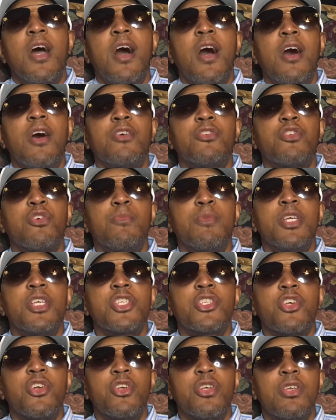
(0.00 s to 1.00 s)
Also, man,
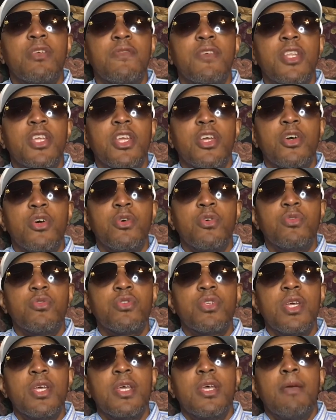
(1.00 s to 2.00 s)
share these
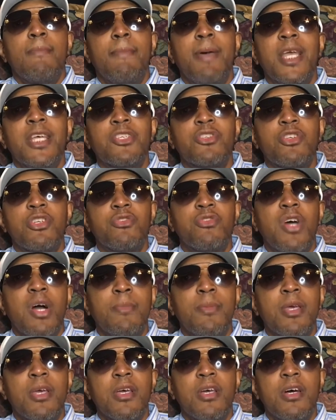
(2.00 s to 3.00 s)
videos. Make sure to drop
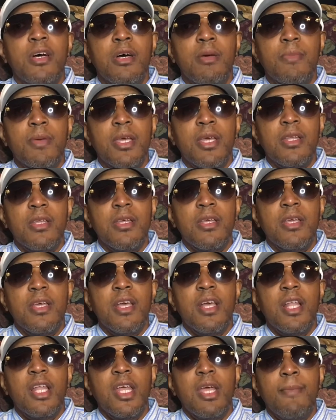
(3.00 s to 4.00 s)
me a comment
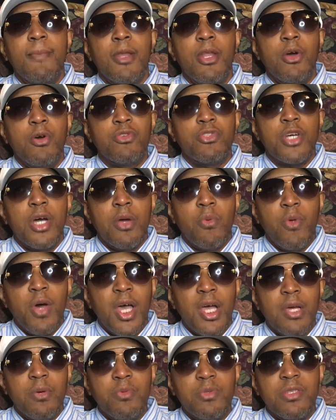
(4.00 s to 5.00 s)
and let me know what y'all
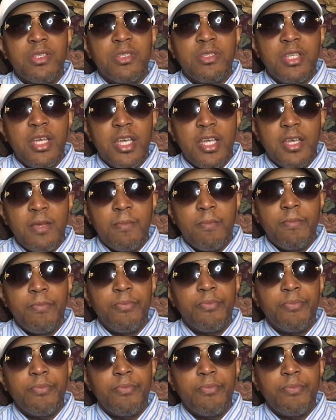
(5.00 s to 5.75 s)
rocking with today.